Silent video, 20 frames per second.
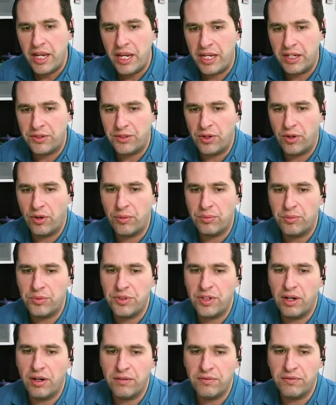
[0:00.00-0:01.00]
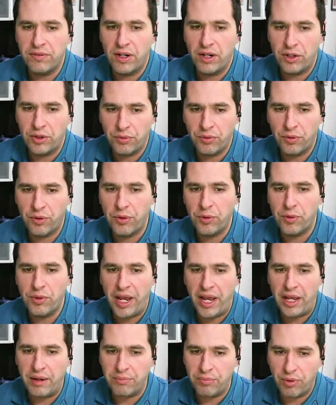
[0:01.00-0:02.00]
in terms of crude
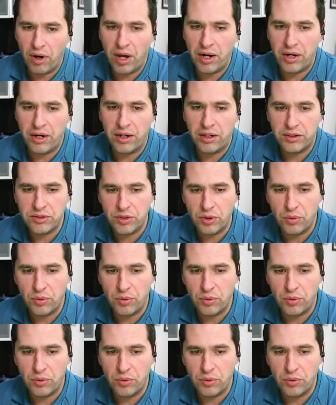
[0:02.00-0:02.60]
and products.